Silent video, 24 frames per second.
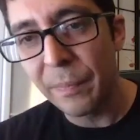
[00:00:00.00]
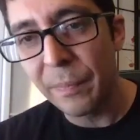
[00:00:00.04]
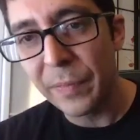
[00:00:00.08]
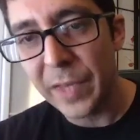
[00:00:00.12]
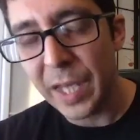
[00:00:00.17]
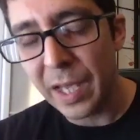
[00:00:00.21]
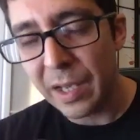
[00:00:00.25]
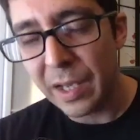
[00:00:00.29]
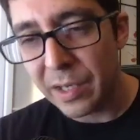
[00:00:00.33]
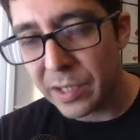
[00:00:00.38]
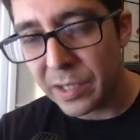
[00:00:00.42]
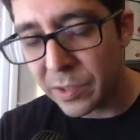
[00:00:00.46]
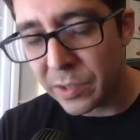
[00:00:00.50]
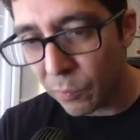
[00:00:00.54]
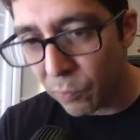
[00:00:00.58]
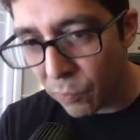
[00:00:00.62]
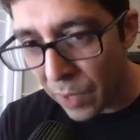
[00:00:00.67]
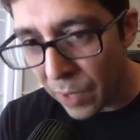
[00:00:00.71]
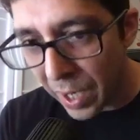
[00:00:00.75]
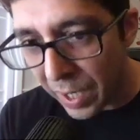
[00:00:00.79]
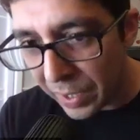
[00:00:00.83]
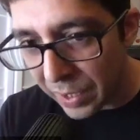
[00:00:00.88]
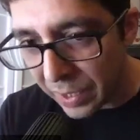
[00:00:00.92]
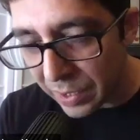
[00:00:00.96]
that is
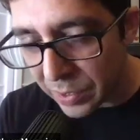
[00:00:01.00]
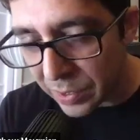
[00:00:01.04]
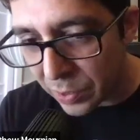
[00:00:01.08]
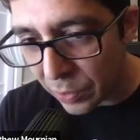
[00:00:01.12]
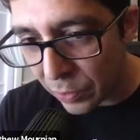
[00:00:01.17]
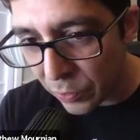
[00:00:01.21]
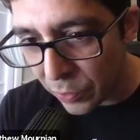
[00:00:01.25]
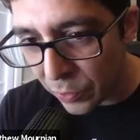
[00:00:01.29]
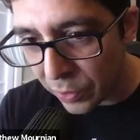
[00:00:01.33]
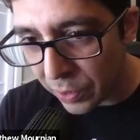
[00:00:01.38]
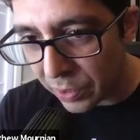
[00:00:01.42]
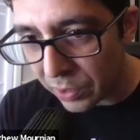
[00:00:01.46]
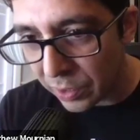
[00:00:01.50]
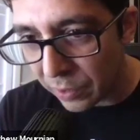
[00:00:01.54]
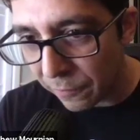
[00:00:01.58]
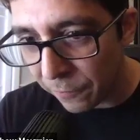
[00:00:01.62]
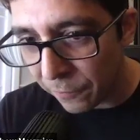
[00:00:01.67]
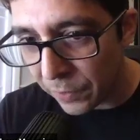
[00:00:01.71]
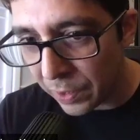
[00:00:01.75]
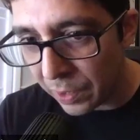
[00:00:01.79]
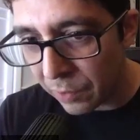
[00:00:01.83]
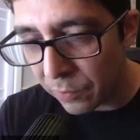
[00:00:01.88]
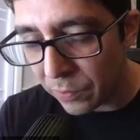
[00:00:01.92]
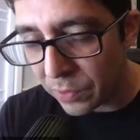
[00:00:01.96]
ready to look at the
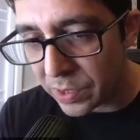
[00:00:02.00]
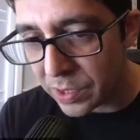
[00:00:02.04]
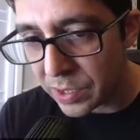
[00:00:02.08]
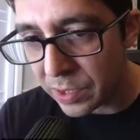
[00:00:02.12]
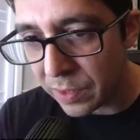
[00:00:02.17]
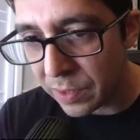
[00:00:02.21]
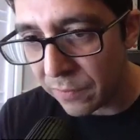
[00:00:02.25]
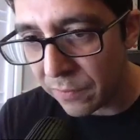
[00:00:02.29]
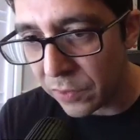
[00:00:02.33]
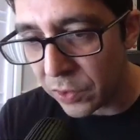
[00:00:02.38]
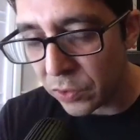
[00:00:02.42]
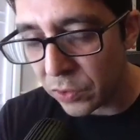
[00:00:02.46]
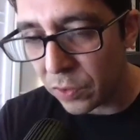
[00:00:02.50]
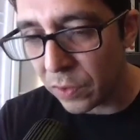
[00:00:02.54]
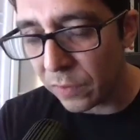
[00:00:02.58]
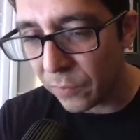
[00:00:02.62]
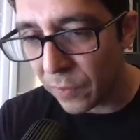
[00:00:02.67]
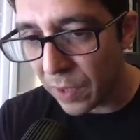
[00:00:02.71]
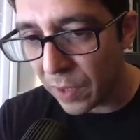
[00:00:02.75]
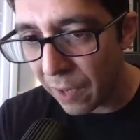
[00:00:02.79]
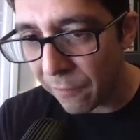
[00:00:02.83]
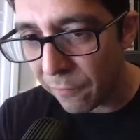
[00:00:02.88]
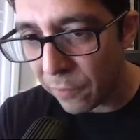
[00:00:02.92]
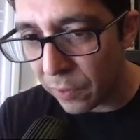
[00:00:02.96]
frequency of truth, for
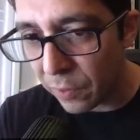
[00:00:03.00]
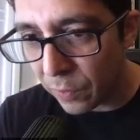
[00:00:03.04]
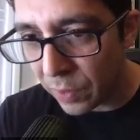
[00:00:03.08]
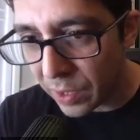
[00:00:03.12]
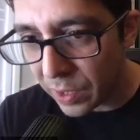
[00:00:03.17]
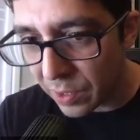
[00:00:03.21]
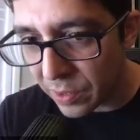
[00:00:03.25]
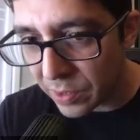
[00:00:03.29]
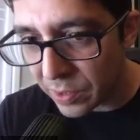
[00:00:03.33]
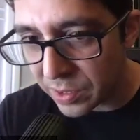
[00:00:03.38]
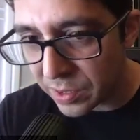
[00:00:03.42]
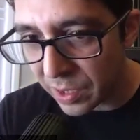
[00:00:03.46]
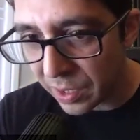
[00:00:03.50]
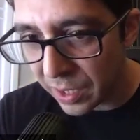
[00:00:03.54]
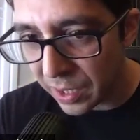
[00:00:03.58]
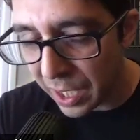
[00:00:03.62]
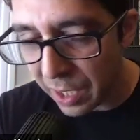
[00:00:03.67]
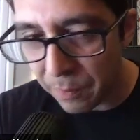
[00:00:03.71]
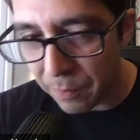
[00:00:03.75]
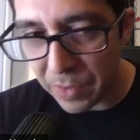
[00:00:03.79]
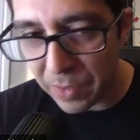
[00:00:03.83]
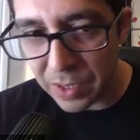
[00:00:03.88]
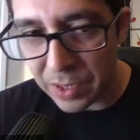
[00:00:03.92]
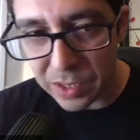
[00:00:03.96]
everyone else that
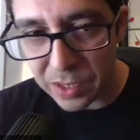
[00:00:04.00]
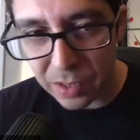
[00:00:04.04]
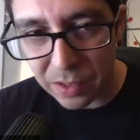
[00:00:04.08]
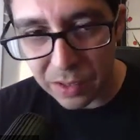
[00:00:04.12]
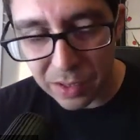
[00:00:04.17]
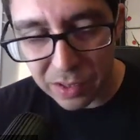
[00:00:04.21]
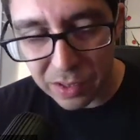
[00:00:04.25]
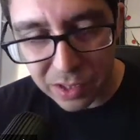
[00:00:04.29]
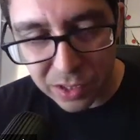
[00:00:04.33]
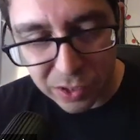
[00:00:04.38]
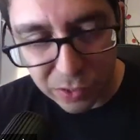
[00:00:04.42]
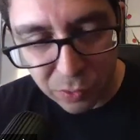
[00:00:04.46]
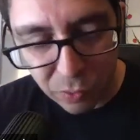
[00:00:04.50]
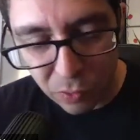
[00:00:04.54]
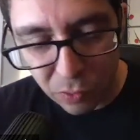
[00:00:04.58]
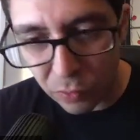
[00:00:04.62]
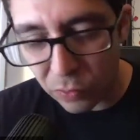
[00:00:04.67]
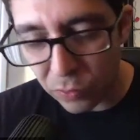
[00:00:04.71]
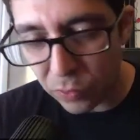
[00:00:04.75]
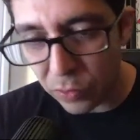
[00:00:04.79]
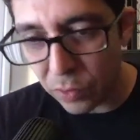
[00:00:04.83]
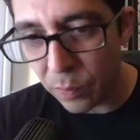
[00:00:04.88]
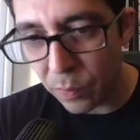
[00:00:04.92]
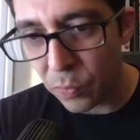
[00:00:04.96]
came into this soul
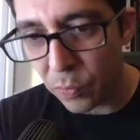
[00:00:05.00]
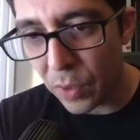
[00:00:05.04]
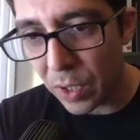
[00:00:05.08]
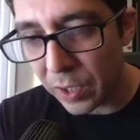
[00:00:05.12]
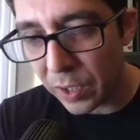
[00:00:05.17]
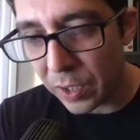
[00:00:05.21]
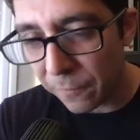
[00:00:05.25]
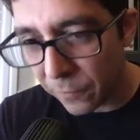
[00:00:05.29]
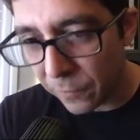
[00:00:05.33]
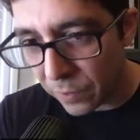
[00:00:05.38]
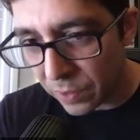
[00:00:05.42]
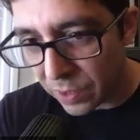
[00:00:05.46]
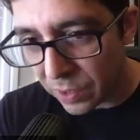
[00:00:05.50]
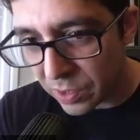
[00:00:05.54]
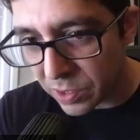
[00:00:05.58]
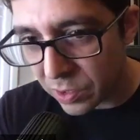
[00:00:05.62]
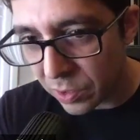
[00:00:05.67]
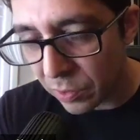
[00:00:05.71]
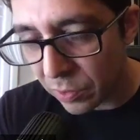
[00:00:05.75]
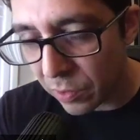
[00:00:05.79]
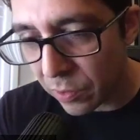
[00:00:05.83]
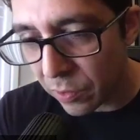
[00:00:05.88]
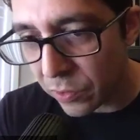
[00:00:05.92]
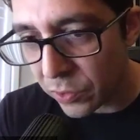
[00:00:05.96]
group, ready for
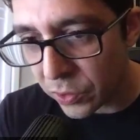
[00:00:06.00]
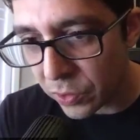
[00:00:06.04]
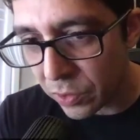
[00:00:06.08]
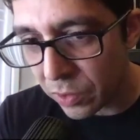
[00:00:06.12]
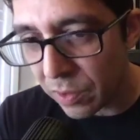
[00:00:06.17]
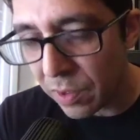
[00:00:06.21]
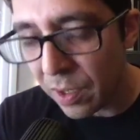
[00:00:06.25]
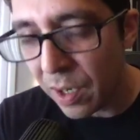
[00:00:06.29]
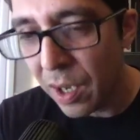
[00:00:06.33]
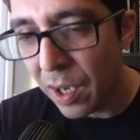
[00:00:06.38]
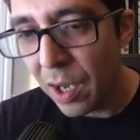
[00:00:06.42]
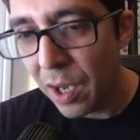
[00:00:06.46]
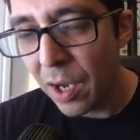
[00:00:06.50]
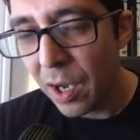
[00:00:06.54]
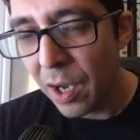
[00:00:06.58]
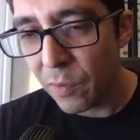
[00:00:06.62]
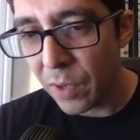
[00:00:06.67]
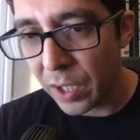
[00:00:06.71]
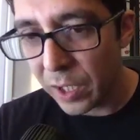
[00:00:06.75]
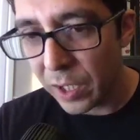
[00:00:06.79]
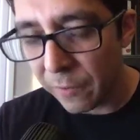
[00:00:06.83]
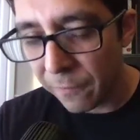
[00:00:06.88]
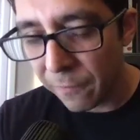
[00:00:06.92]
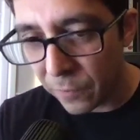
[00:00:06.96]
disclosure,
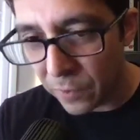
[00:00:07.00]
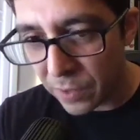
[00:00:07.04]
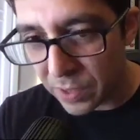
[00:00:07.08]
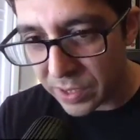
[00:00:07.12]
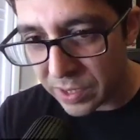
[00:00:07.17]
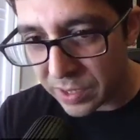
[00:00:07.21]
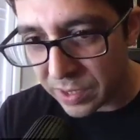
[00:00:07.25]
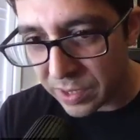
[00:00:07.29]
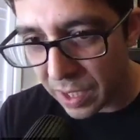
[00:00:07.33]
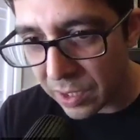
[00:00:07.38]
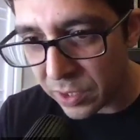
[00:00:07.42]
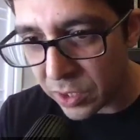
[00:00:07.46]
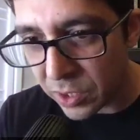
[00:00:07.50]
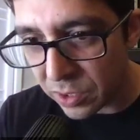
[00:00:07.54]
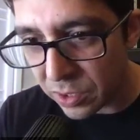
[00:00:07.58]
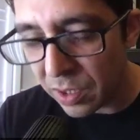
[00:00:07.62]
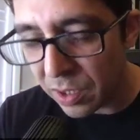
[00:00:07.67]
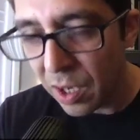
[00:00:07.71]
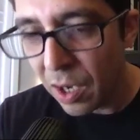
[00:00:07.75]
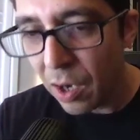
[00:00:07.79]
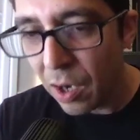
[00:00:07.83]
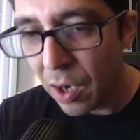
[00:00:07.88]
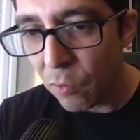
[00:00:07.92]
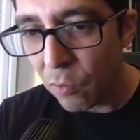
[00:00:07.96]
ready for ascension,
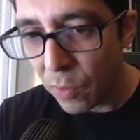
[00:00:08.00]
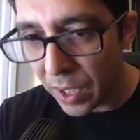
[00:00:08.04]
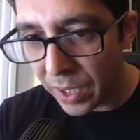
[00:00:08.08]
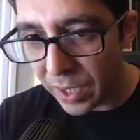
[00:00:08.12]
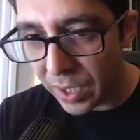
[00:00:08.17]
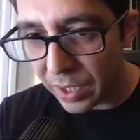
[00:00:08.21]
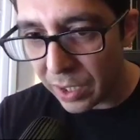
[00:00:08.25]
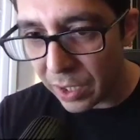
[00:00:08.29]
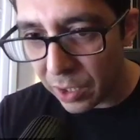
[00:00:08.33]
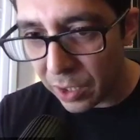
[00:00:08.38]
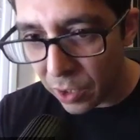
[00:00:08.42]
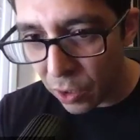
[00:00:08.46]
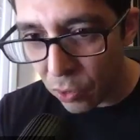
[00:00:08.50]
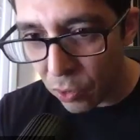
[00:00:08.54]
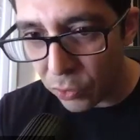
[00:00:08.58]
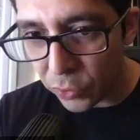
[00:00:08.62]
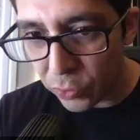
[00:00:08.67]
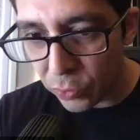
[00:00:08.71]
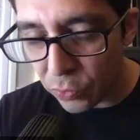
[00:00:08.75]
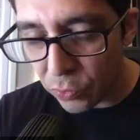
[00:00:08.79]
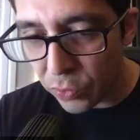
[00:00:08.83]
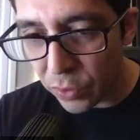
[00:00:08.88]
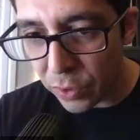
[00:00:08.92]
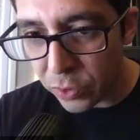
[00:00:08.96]
ready to go
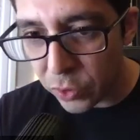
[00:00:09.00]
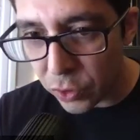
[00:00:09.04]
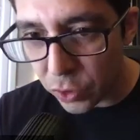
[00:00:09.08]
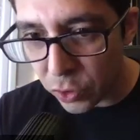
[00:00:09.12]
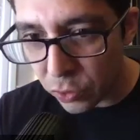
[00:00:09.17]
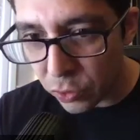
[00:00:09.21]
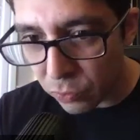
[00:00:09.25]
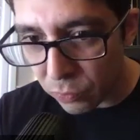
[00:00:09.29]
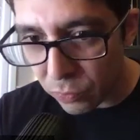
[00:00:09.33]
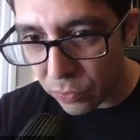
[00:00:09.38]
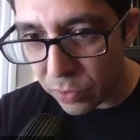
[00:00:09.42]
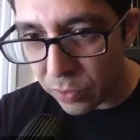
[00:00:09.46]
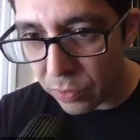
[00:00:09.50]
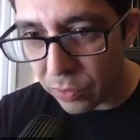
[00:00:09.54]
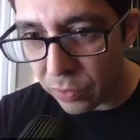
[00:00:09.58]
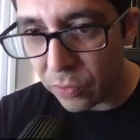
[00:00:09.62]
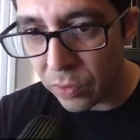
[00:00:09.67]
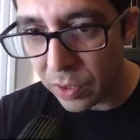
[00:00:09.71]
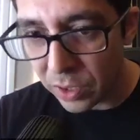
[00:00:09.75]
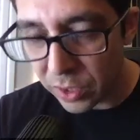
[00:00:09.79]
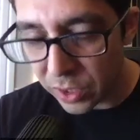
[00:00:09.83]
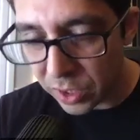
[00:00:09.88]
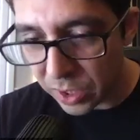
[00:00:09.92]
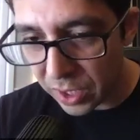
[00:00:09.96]
through the true
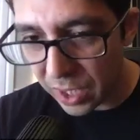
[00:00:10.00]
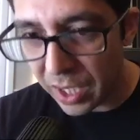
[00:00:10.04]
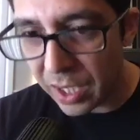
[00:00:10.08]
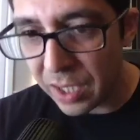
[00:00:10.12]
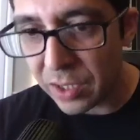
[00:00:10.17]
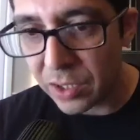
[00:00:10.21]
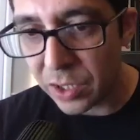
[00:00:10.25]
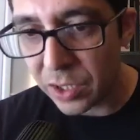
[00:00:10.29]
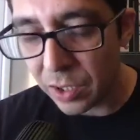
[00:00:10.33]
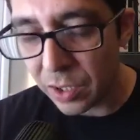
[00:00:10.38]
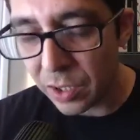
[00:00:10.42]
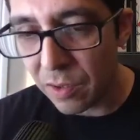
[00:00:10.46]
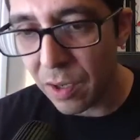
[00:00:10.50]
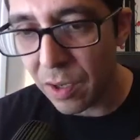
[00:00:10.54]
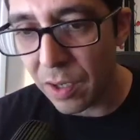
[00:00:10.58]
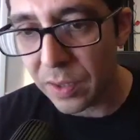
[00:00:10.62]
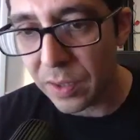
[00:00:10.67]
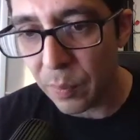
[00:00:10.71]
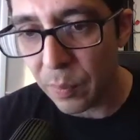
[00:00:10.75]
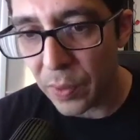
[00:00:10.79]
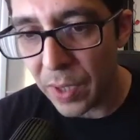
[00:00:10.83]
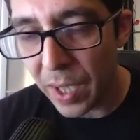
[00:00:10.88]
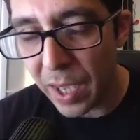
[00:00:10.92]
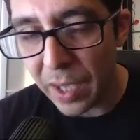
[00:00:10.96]
change here on the
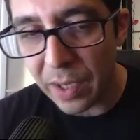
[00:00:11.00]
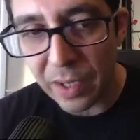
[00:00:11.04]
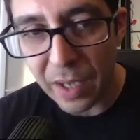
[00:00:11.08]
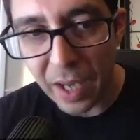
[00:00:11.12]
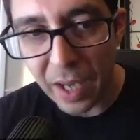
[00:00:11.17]
planet,